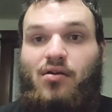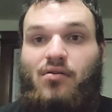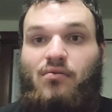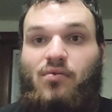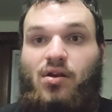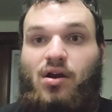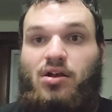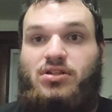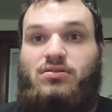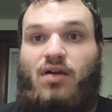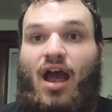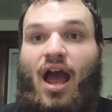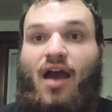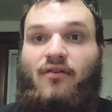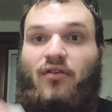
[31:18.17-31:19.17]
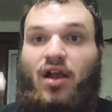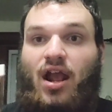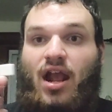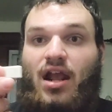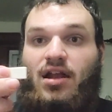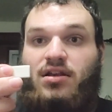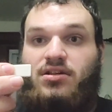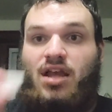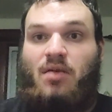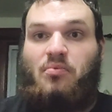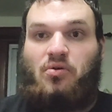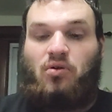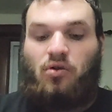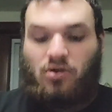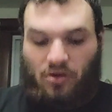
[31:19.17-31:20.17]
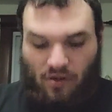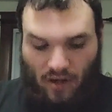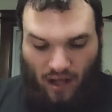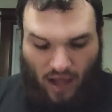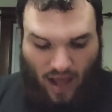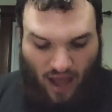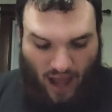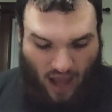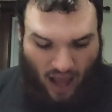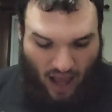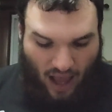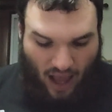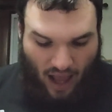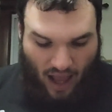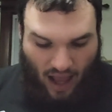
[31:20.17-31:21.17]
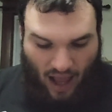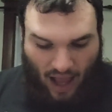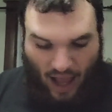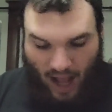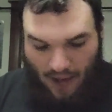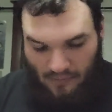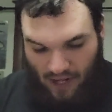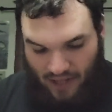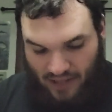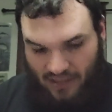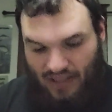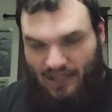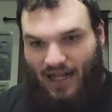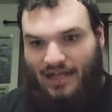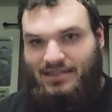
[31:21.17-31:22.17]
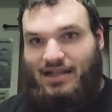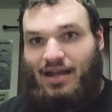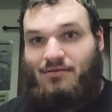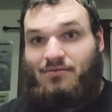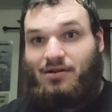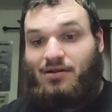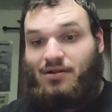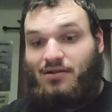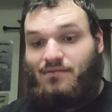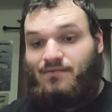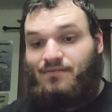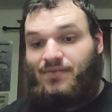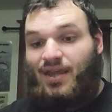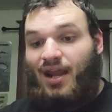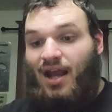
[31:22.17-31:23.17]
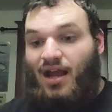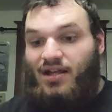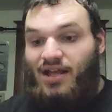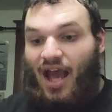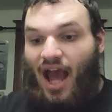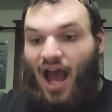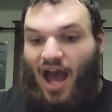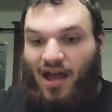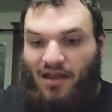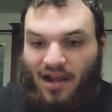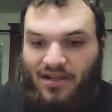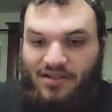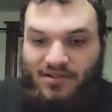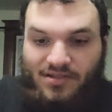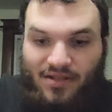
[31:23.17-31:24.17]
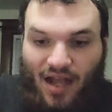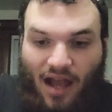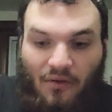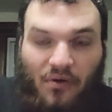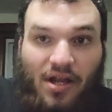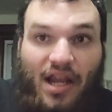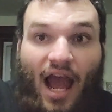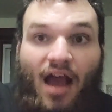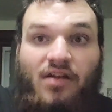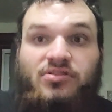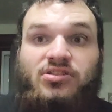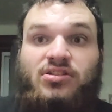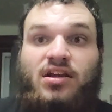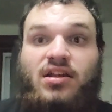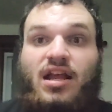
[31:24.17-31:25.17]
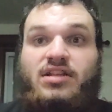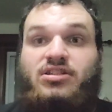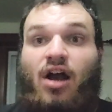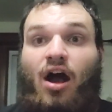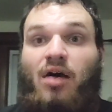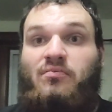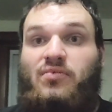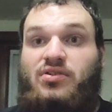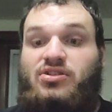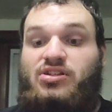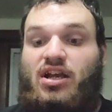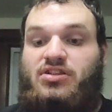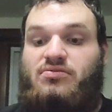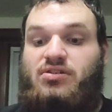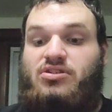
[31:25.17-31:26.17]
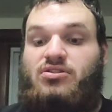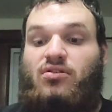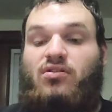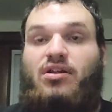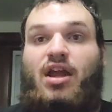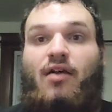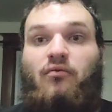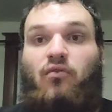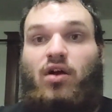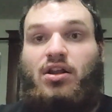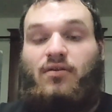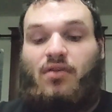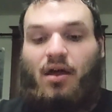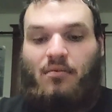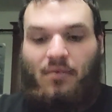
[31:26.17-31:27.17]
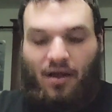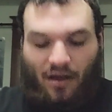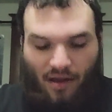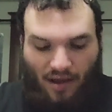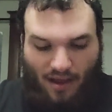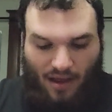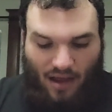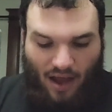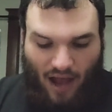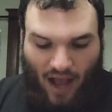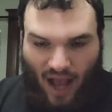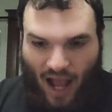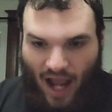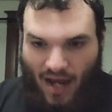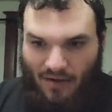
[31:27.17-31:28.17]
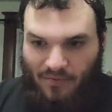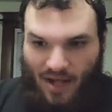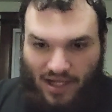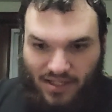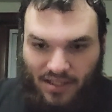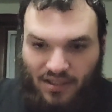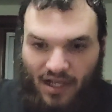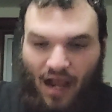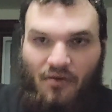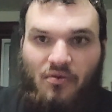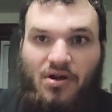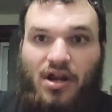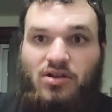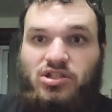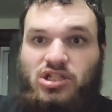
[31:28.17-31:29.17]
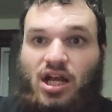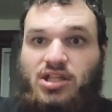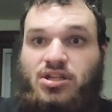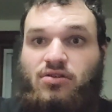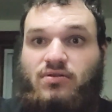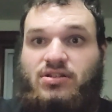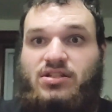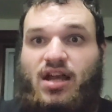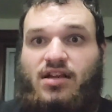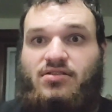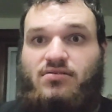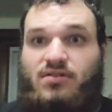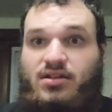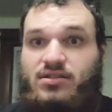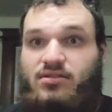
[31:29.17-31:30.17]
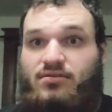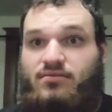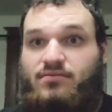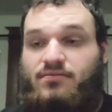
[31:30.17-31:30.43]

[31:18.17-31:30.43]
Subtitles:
we also have a tape recorder, and basically that's it. Yeah, it's just, when Allison and Tom accessories only have one of them, and basically everyone else got 2 accessories.